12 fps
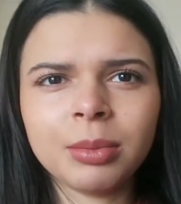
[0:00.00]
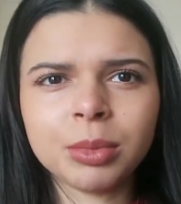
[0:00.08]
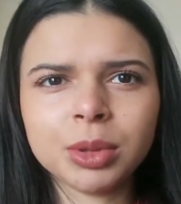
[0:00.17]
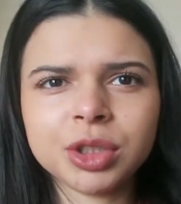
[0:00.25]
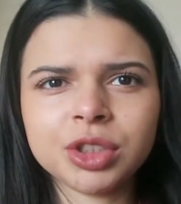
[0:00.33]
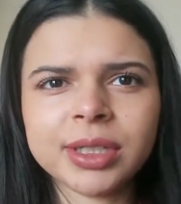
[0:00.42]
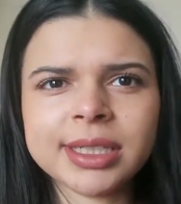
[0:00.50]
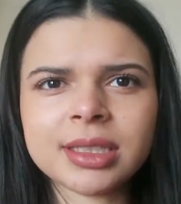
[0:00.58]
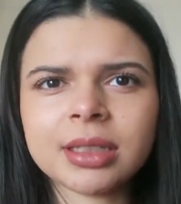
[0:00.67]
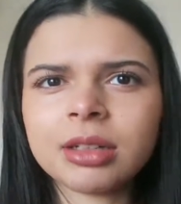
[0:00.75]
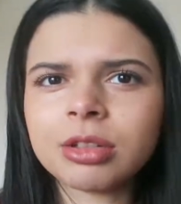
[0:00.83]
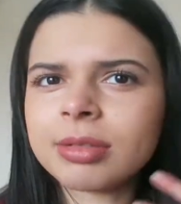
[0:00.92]

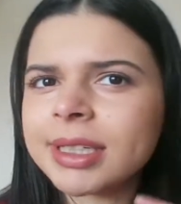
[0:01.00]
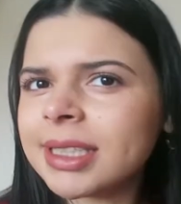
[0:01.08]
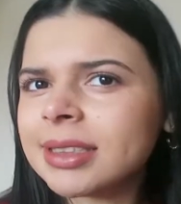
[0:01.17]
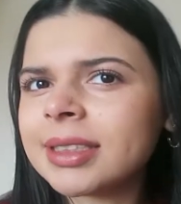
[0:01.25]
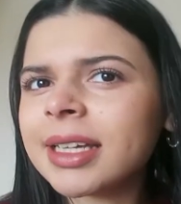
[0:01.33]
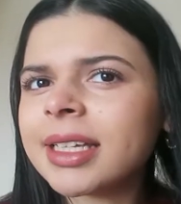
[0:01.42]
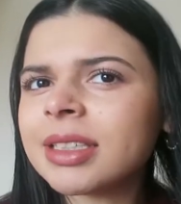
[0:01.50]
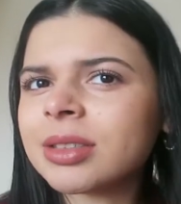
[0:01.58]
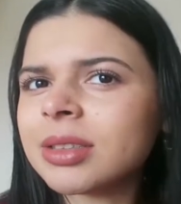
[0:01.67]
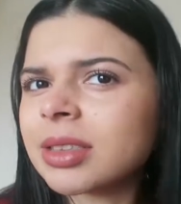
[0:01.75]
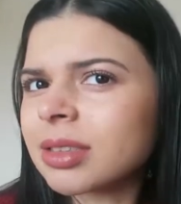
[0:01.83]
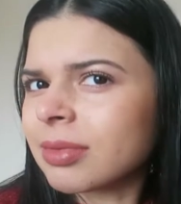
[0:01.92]
moisturised and greasy,
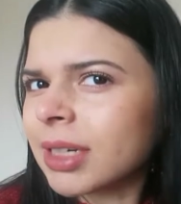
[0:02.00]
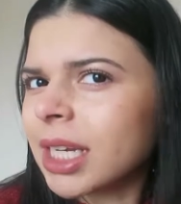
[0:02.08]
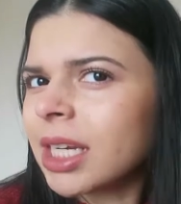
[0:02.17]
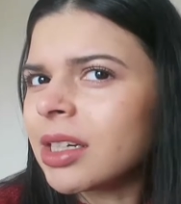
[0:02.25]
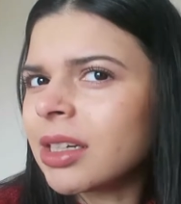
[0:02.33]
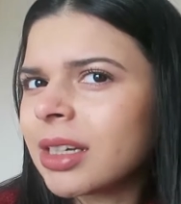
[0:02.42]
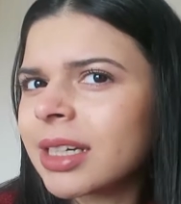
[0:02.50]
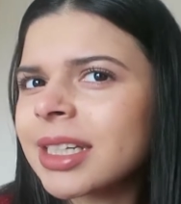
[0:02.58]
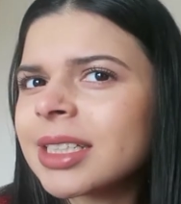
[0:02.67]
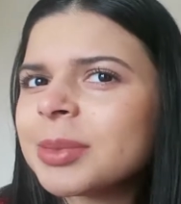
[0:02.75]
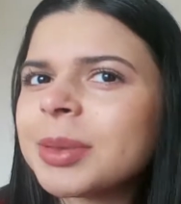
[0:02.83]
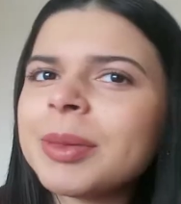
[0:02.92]
so it doesn't really look
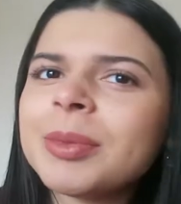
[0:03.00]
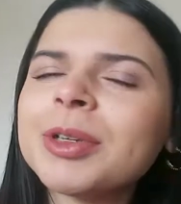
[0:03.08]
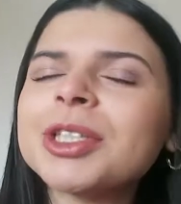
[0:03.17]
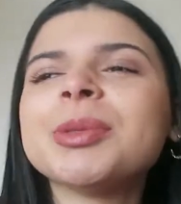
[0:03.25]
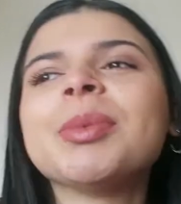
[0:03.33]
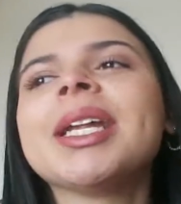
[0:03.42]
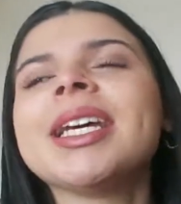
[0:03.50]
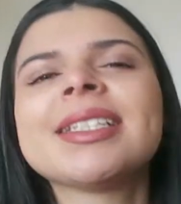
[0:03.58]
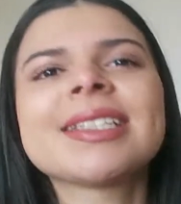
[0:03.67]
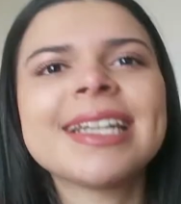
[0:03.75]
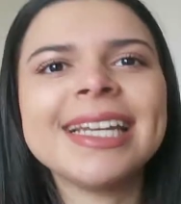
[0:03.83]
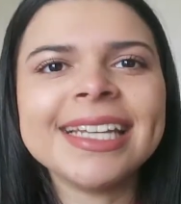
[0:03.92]
like it's been washed, but it
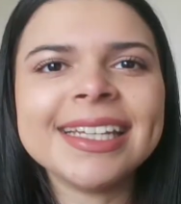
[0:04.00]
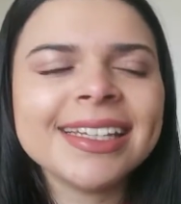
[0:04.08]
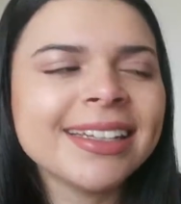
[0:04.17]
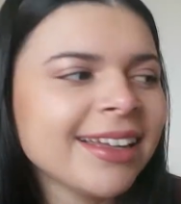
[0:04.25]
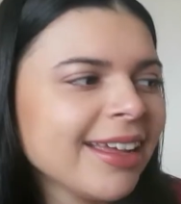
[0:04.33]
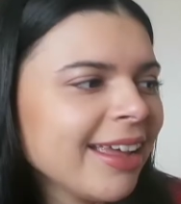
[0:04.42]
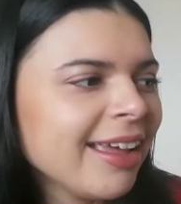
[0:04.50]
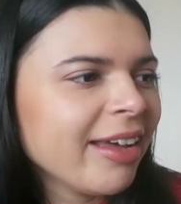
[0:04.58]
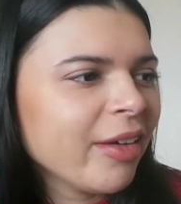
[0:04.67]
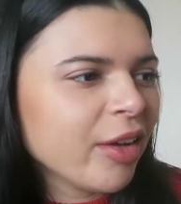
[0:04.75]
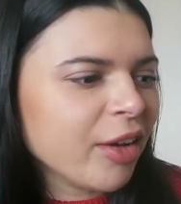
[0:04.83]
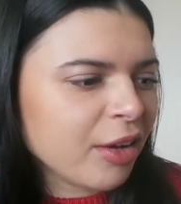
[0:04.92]
is clean.
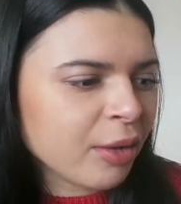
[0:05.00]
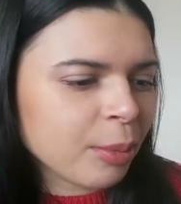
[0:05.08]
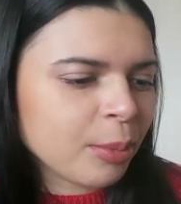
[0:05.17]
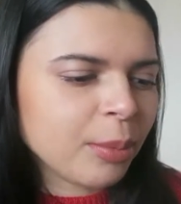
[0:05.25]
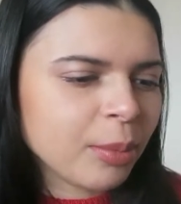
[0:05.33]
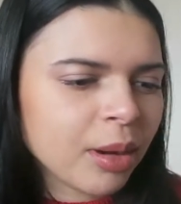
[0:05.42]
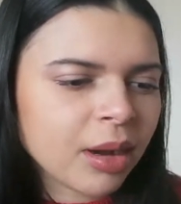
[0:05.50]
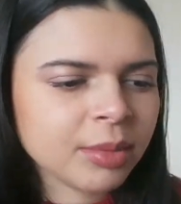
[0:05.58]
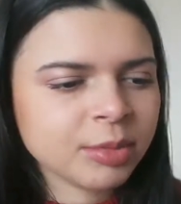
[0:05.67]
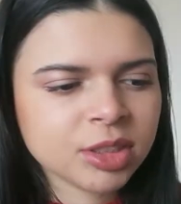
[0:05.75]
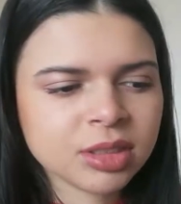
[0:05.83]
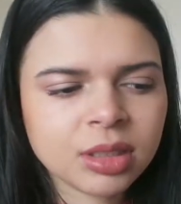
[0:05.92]
But
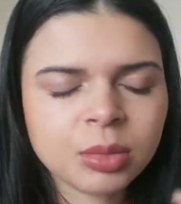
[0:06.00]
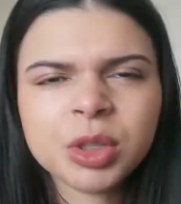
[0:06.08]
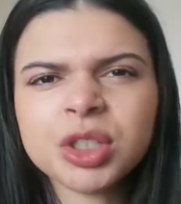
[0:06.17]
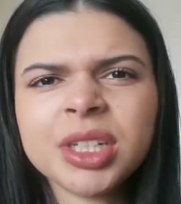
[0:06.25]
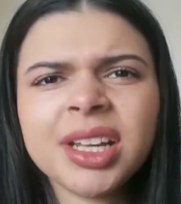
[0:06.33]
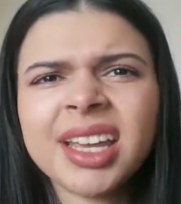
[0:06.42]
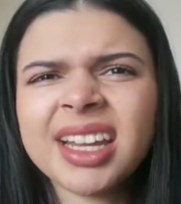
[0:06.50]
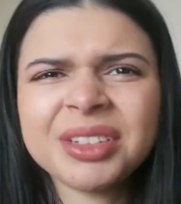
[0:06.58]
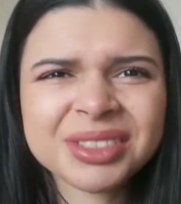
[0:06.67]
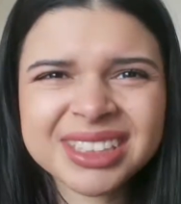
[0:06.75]
I'm just going to wash it again on